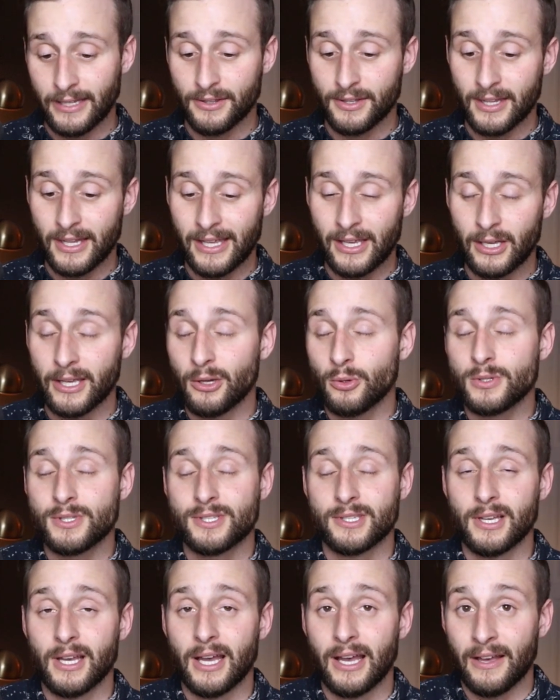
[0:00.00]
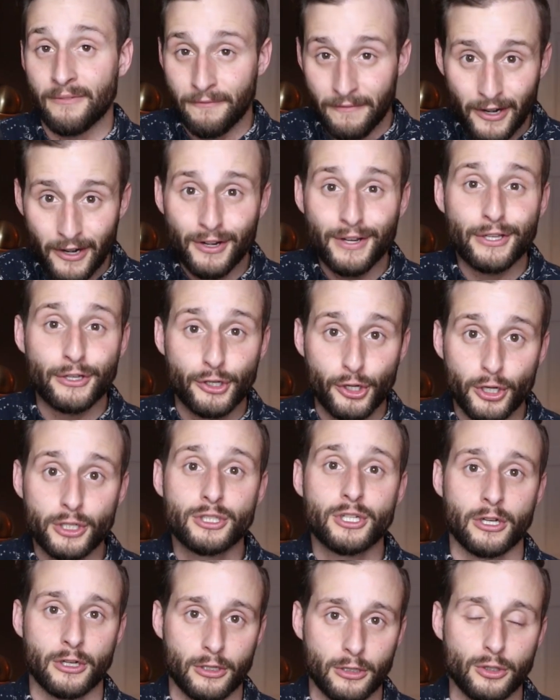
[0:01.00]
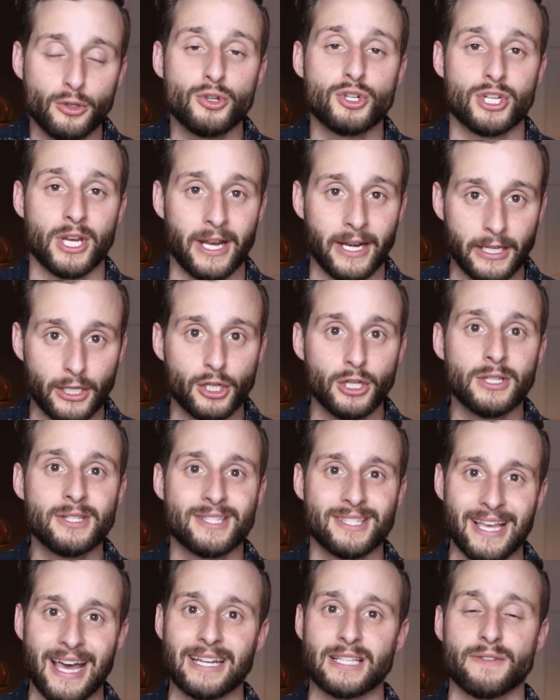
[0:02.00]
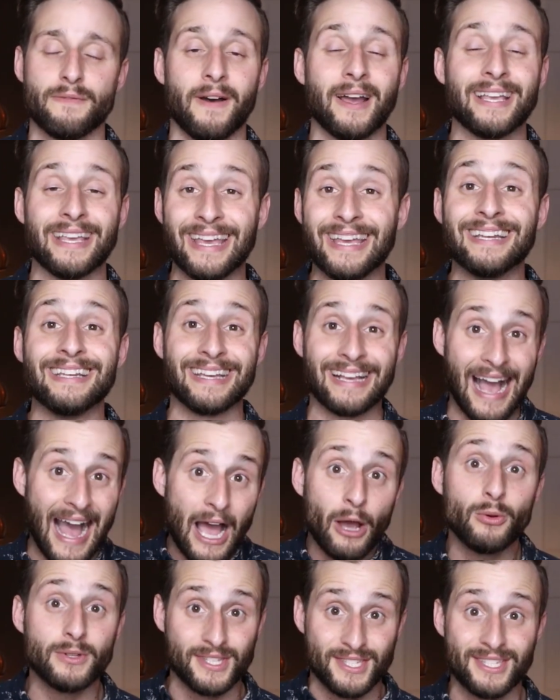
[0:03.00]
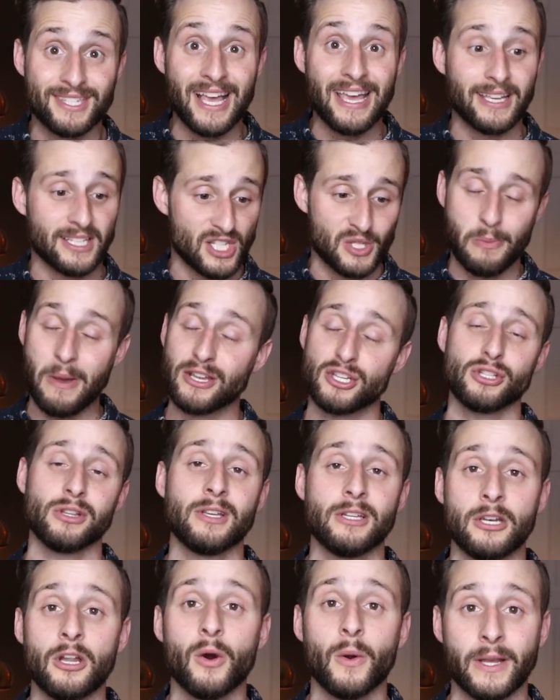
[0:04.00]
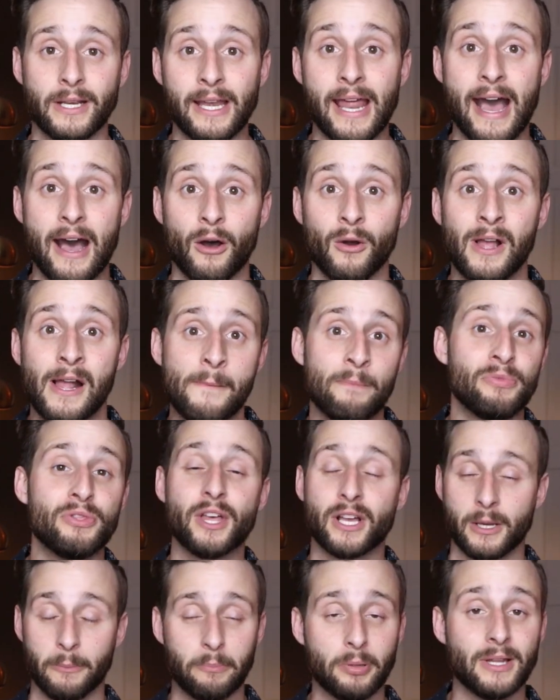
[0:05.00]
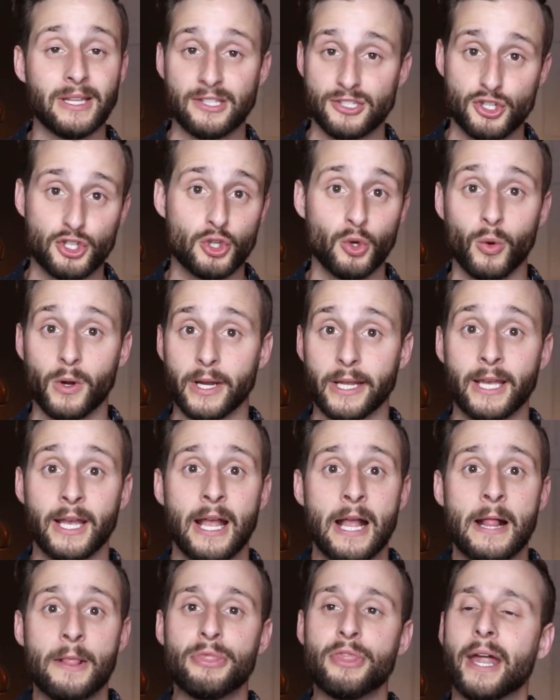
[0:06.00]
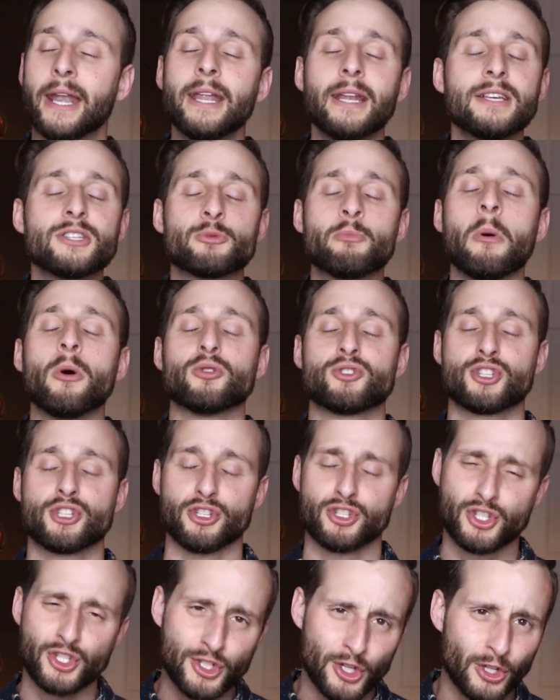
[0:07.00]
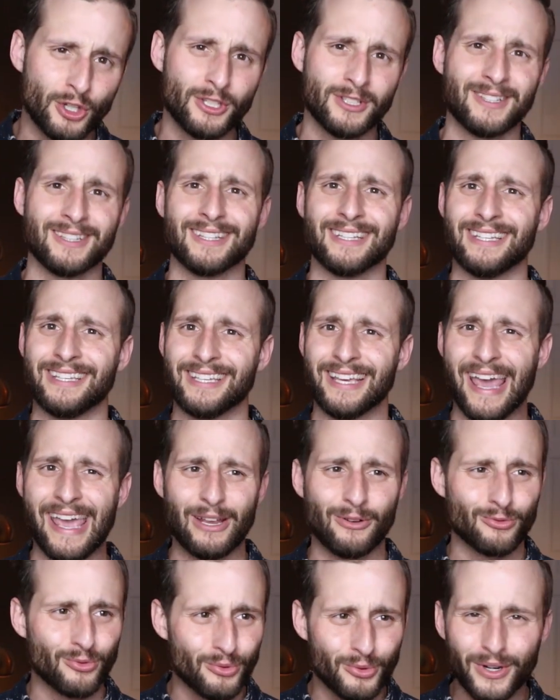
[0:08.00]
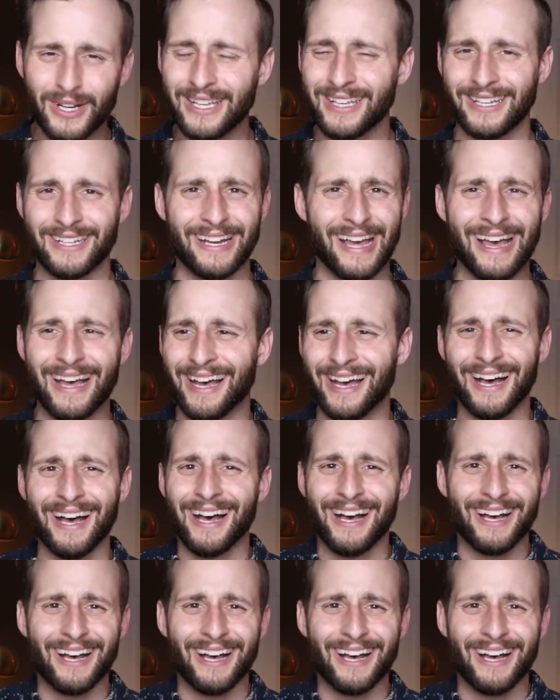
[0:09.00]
it was a very good conclusion and a good satisfying ending. I would say, especially knowing now the complete story, that it is most certainly a read, a